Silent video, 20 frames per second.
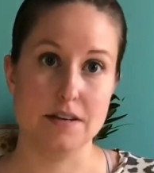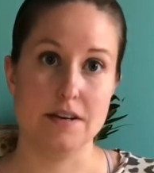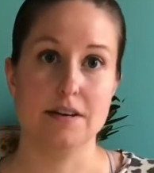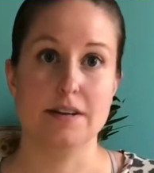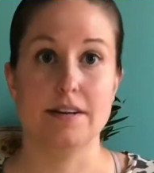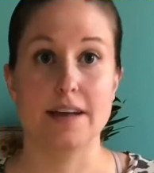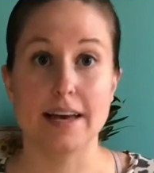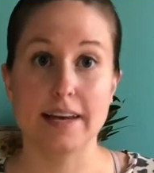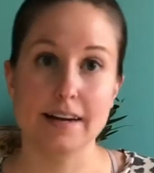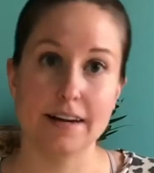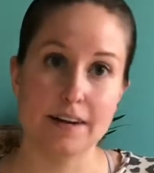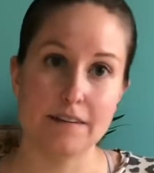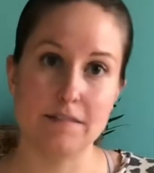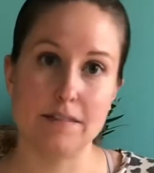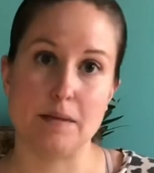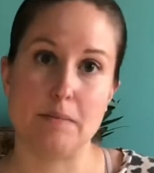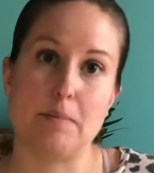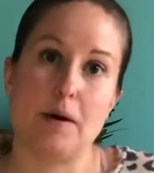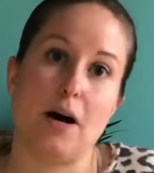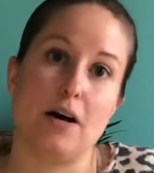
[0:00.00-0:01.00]
negative and the
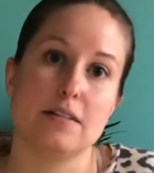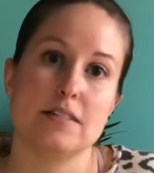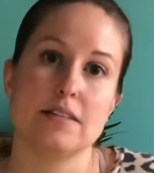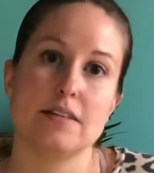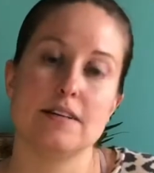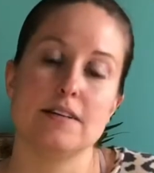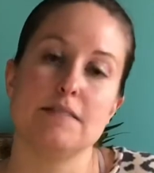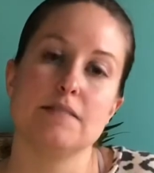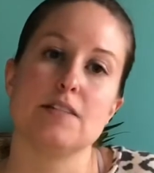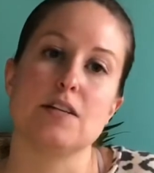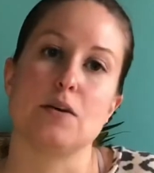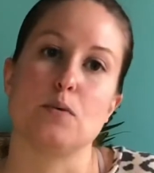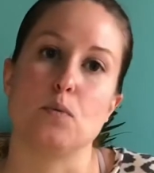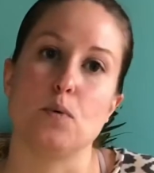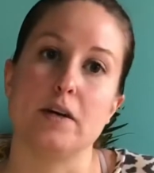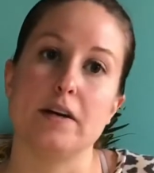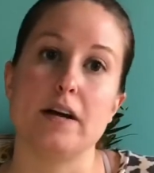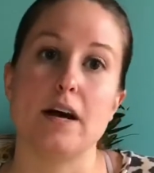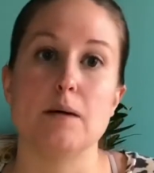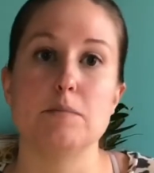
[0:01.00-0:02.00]
positives on
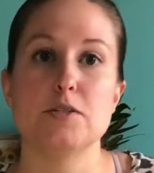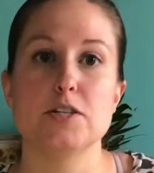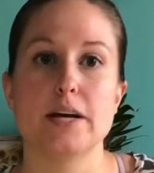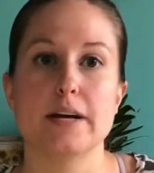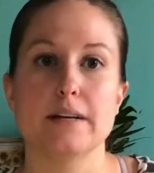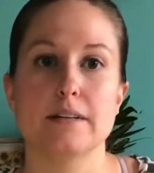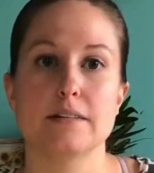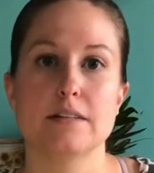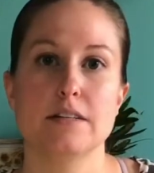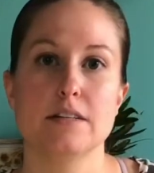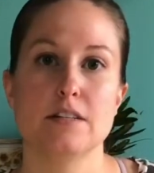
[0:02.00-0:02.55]
one object